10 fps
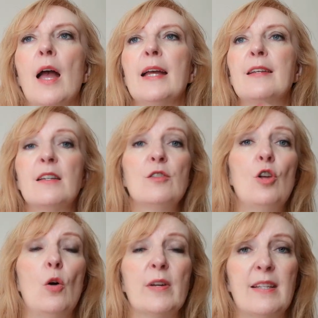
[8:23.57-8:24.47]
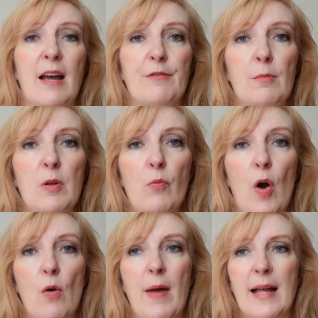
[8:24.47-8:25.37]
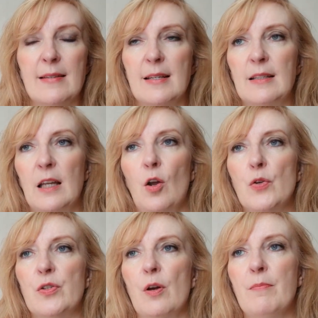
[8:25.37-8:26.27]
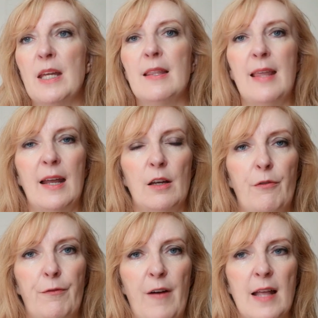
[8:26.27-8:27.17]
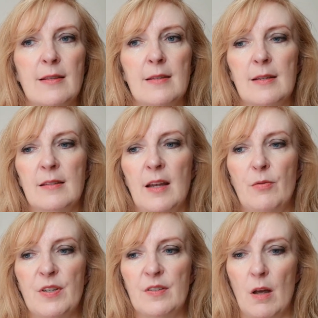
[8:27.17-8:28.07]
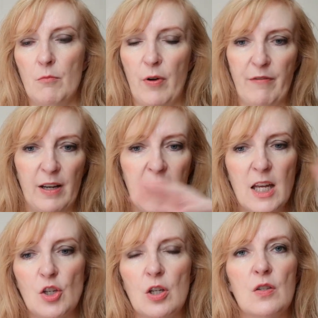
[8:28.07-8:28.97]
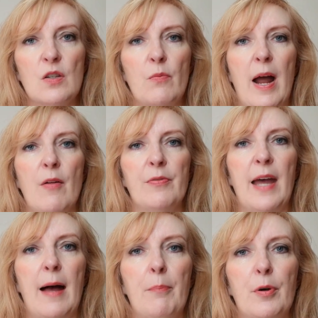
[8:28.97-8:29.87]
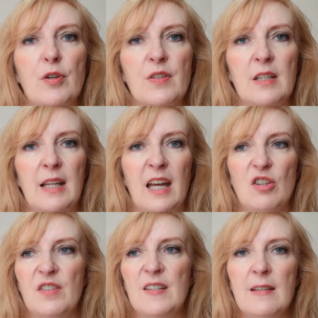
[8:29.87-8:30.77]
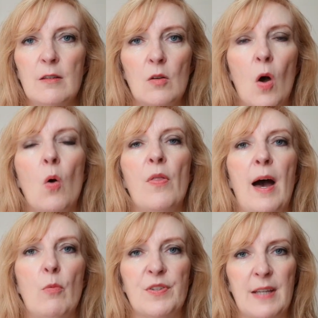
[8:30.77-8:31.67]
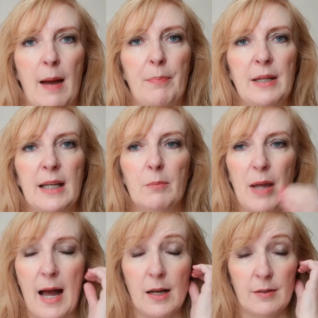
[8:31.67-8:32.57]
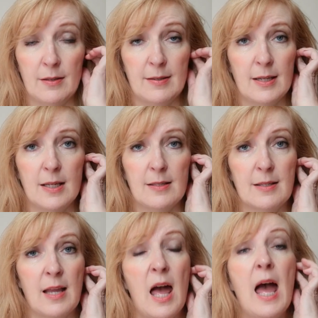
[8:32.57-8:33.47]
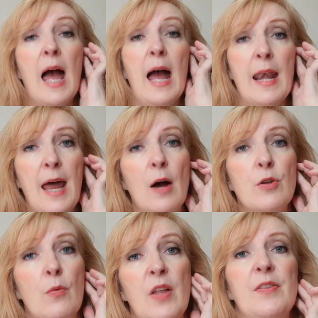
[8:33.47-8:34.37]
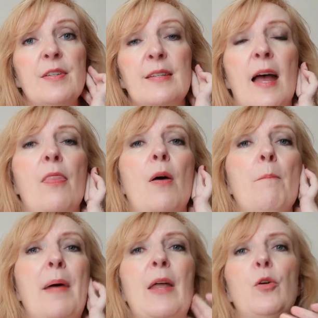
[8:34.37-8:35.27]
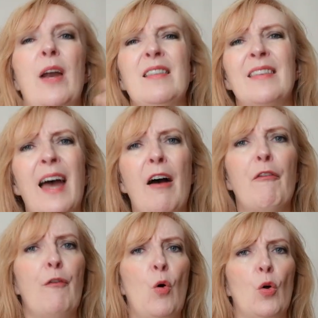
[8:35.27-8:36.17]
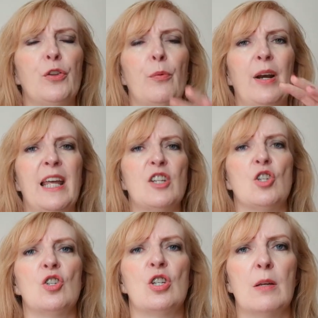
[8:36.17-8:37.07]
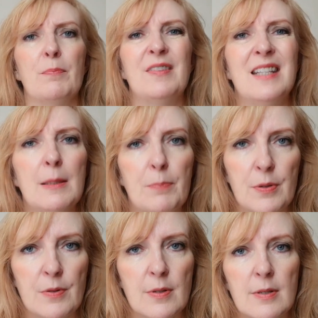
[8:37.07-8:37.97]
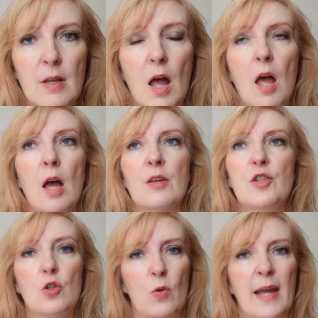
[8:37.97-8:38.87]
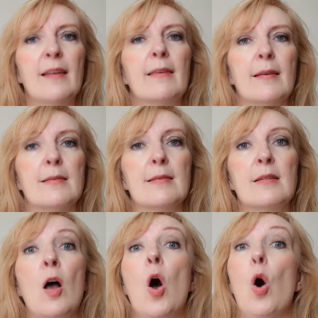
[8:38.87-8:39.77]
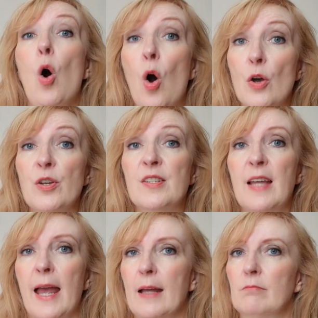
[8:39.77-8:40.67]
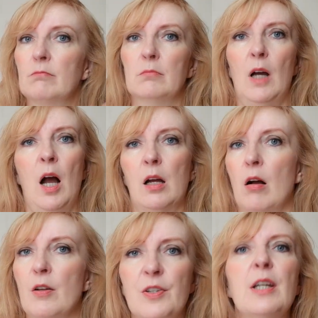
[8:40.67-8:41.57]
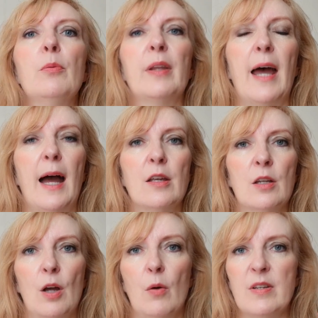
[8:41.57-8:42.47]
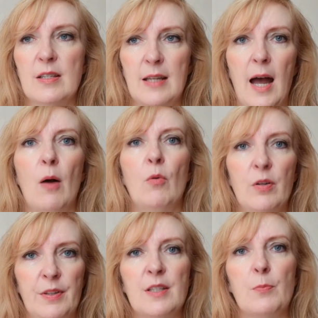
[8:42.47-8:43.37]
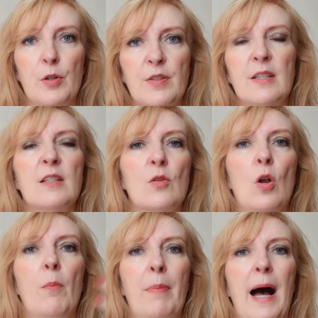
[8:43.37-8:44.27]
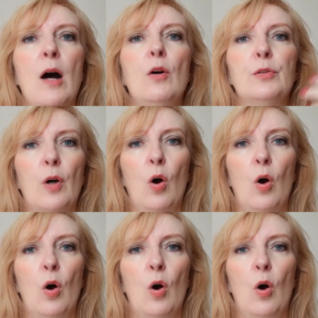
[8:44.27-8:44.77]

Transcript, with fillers: It doesn't always have to be romance. It can also mean that a friend, there is some revelations around that person that you didn't know that was happening behind the scenes. And now you understand them better and therefore the relationship deepens, strengthens. Or you're saying, I can't deal with that. You know, is that what this person is all about?